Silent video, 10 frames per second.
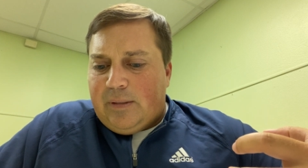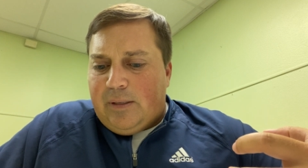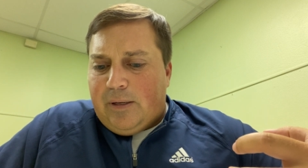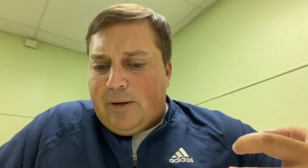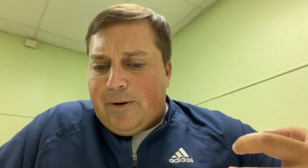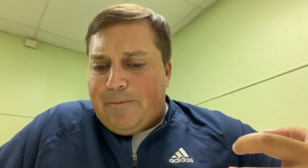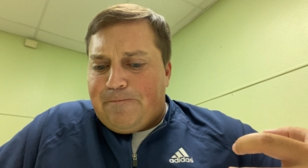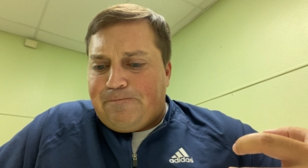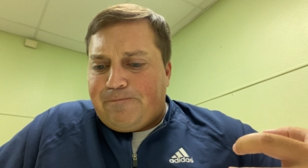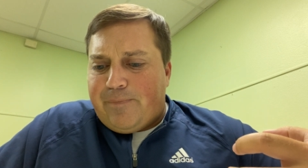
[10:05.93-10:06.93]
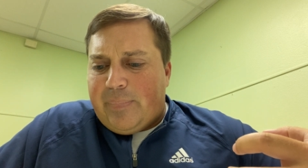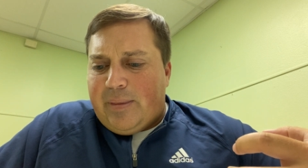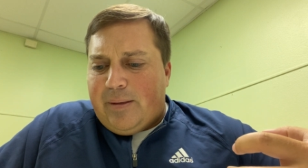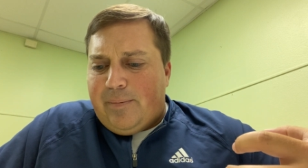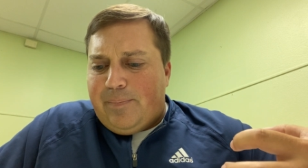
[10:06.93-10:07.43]
Um,
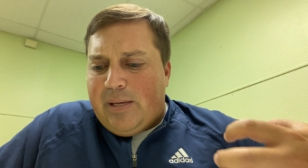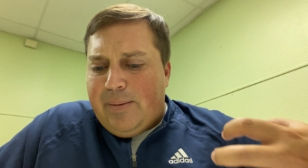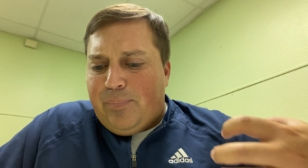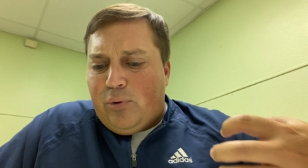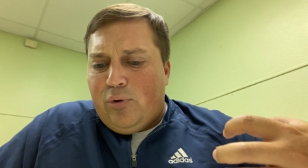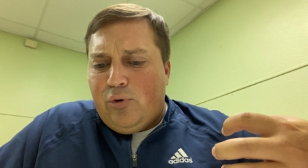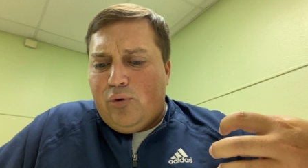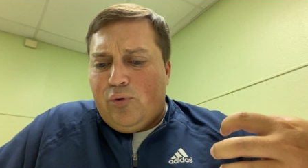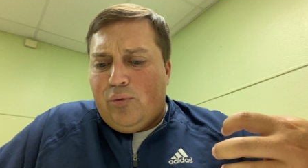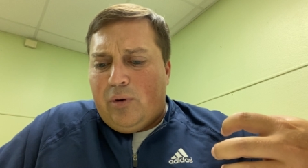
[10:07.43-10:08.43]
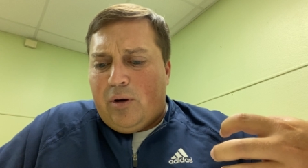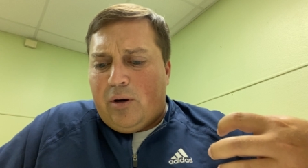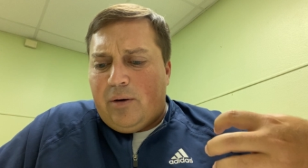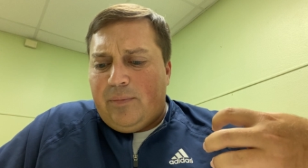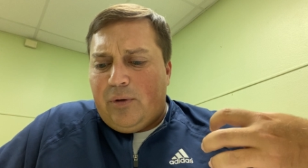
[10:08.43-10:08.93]
people who
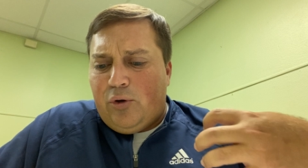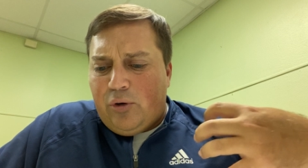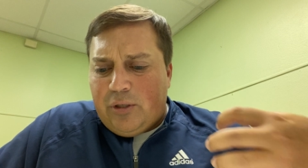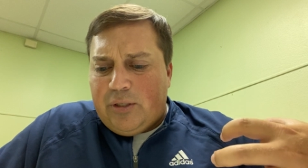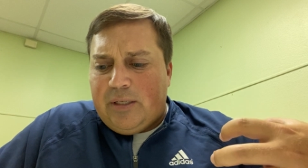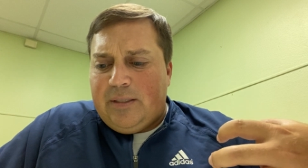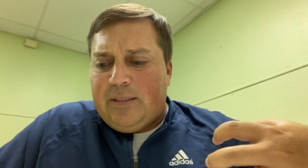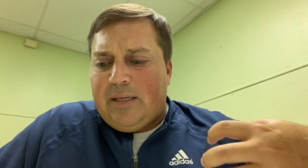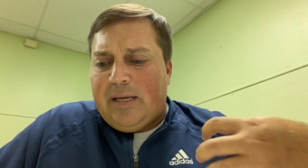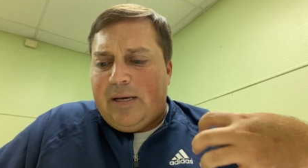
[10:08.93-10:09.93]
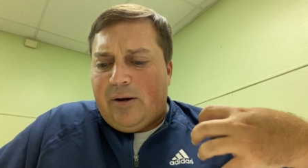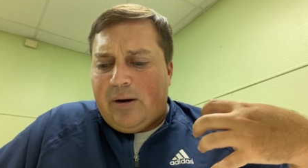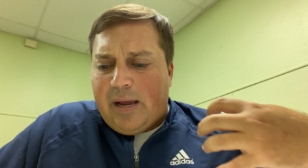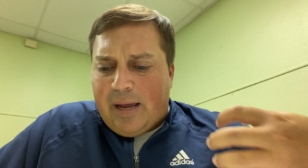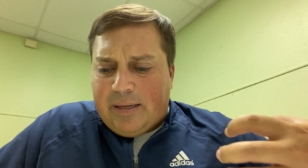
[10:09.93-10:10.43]
are Christians and
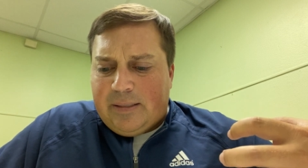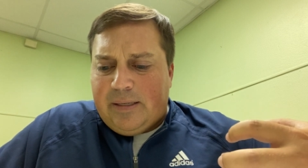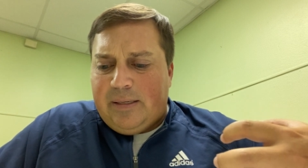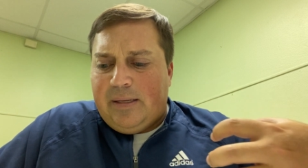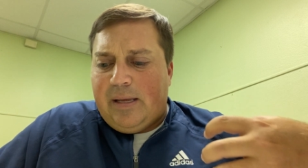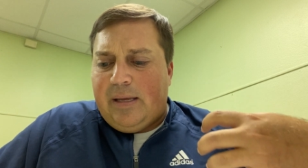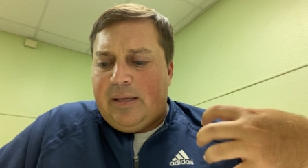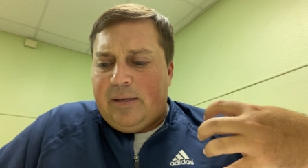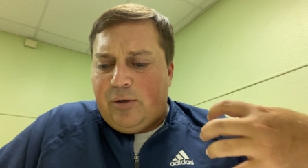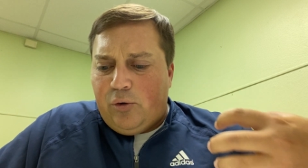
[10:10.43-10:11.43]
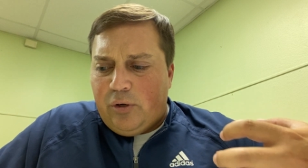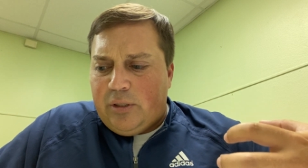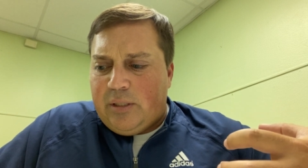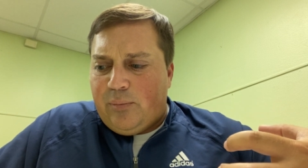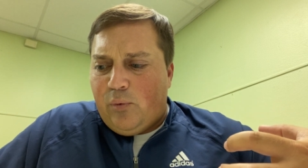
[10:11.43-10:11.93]
are acting in a
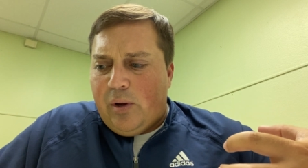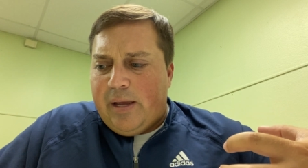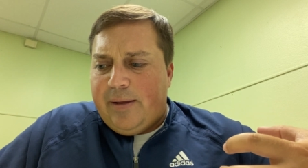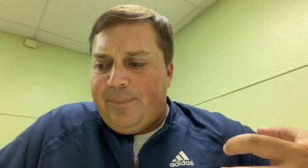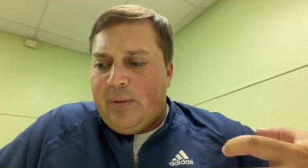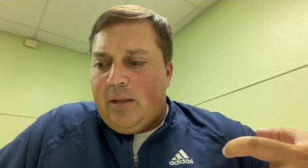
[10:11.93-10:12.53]
Christian way